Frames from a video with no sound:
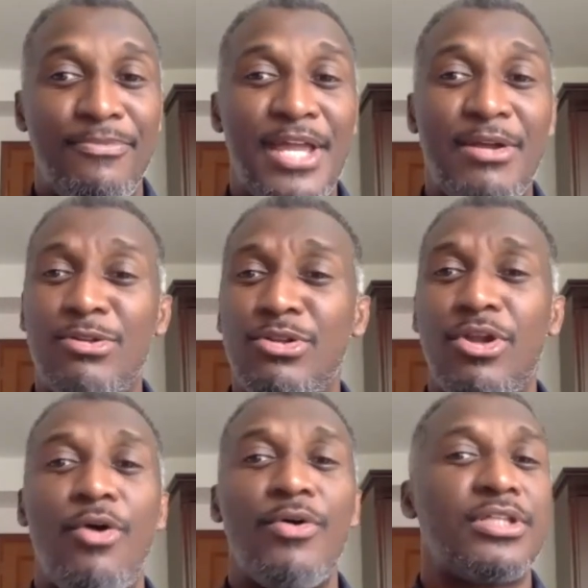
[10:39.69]
They
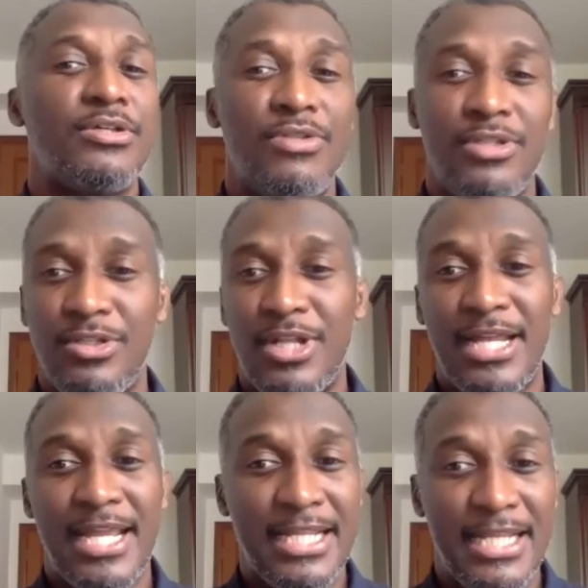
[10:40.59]
no excuses, you're
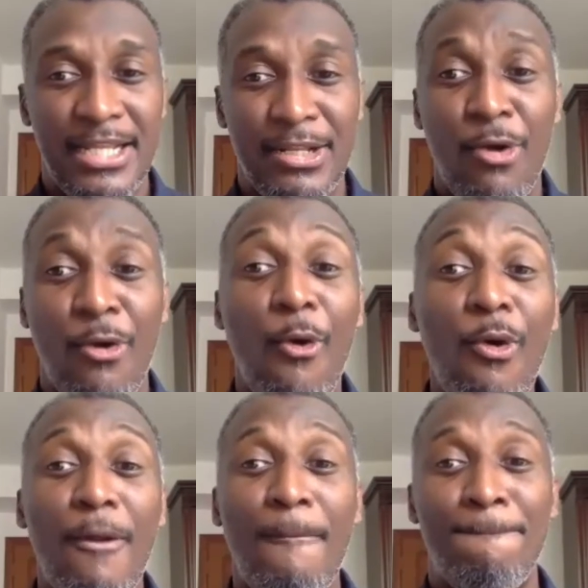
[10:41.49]
not getting in,
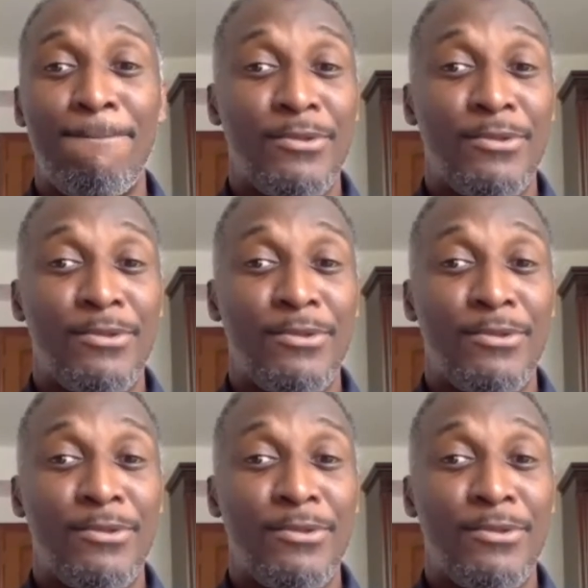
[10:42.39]
or